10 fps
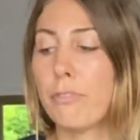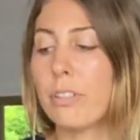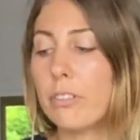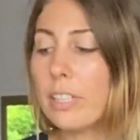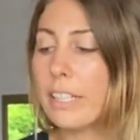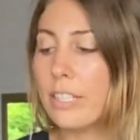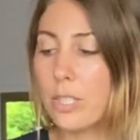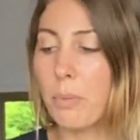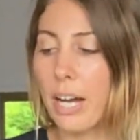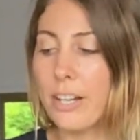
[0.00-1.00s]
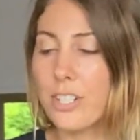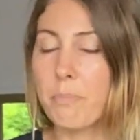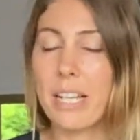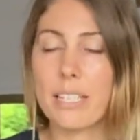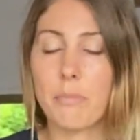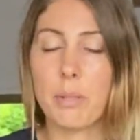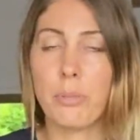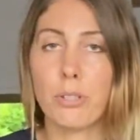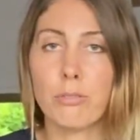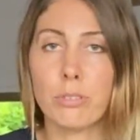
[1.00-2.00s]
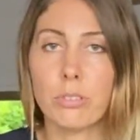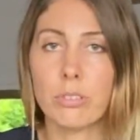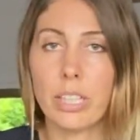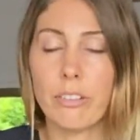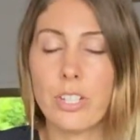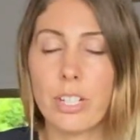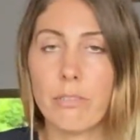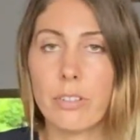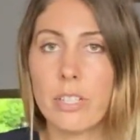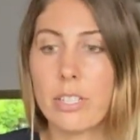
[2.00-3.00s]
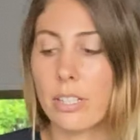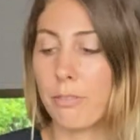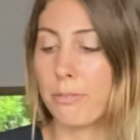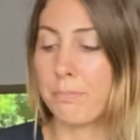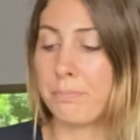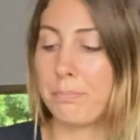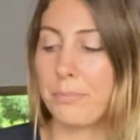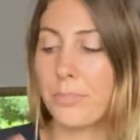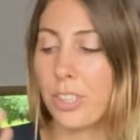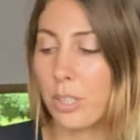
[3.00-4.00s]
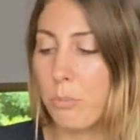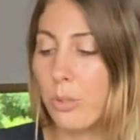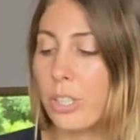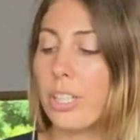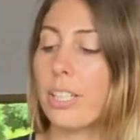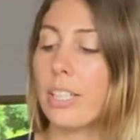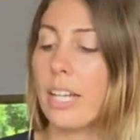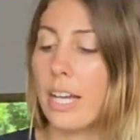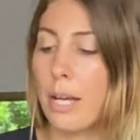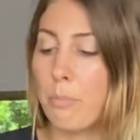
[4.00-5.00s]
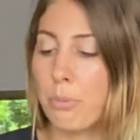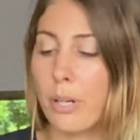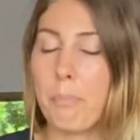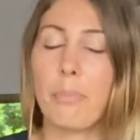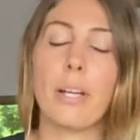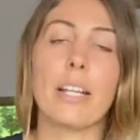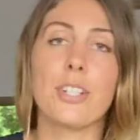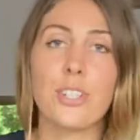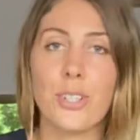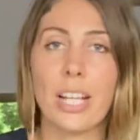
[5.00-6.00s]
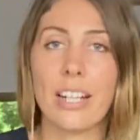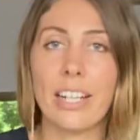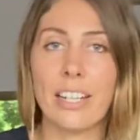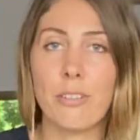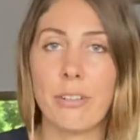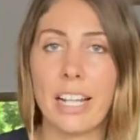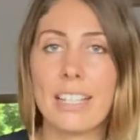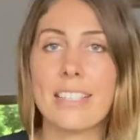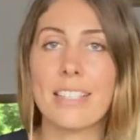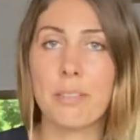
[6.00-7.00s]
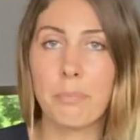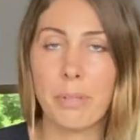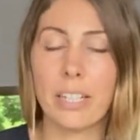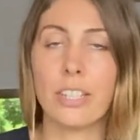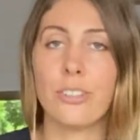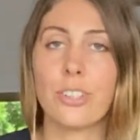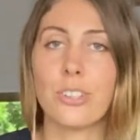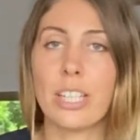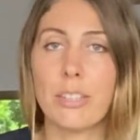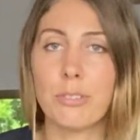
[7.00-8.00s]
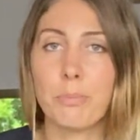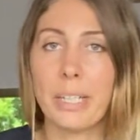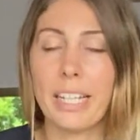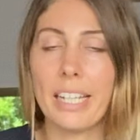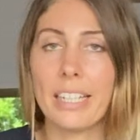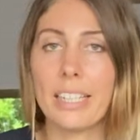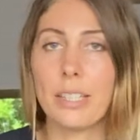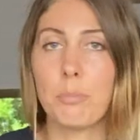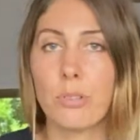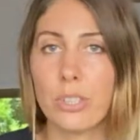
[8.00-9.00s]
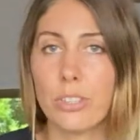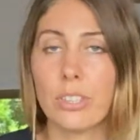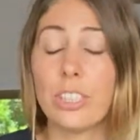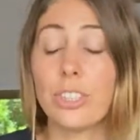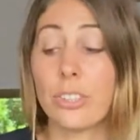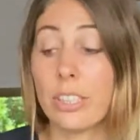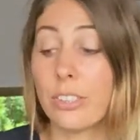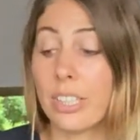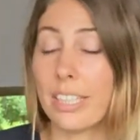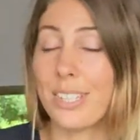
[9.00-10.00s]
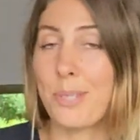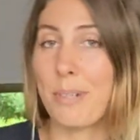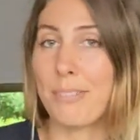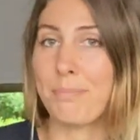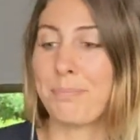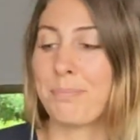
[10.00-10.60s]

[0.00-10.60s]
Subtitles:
feel really inspired to make something beautiful and nourishing for yourself. So the more you can prep and do that in advance, the better your cooking will be, and the more you'll enjoy cooking as well.